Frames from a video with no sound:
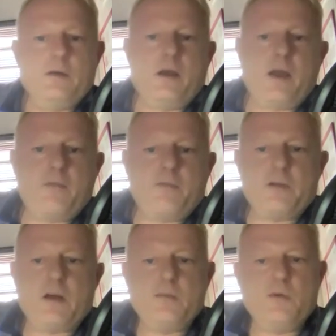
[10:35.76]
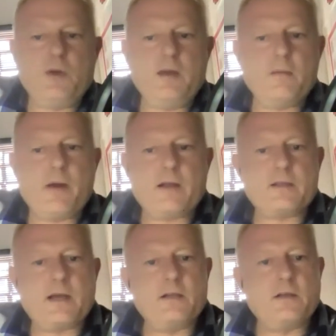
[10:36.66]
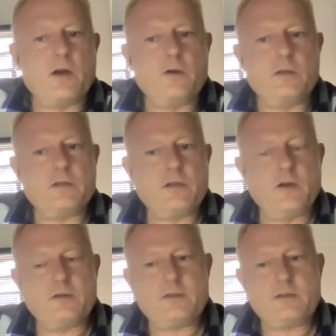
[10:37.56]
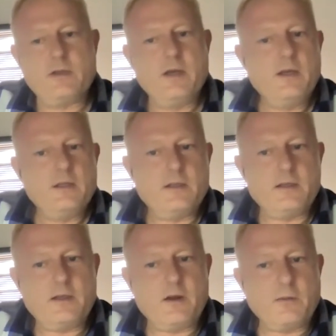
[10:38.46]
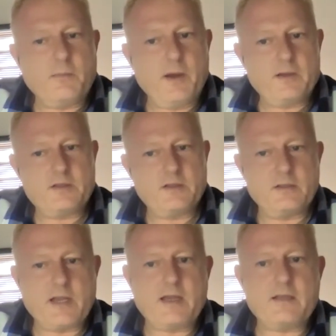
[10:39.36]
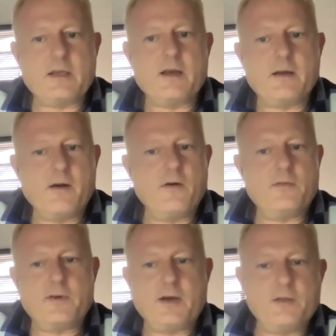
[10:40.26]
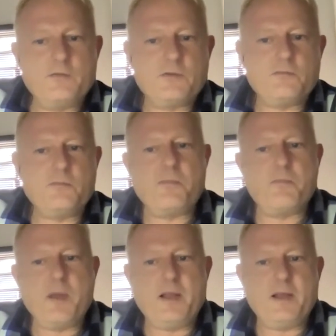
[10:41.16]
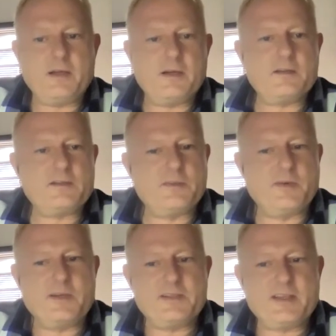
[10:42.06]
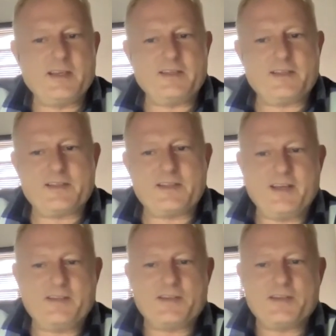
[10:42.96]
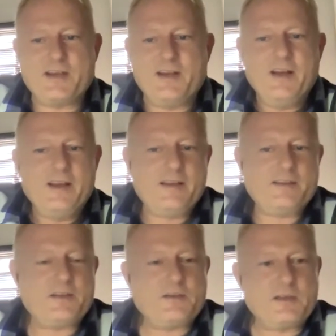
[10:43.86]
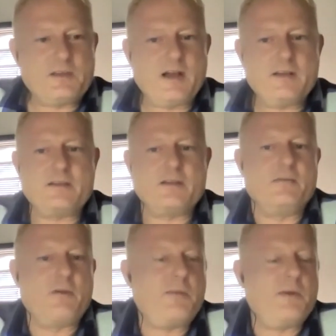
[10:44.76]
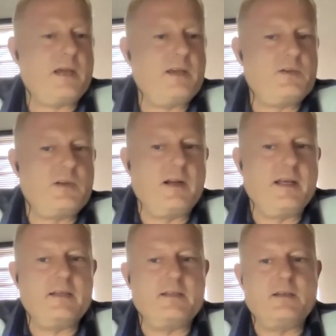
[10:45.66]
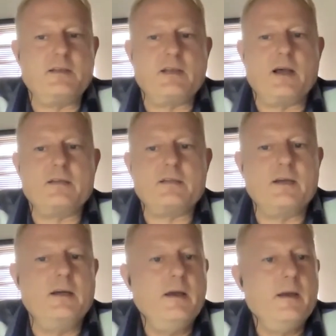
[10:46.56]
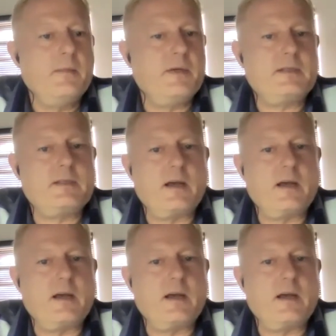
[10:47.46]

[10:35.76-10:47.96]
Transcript: Every time you hear about a telco that's lost the personal data of 100 million customers, it's a disaster. Reputationally, it's a disaster, but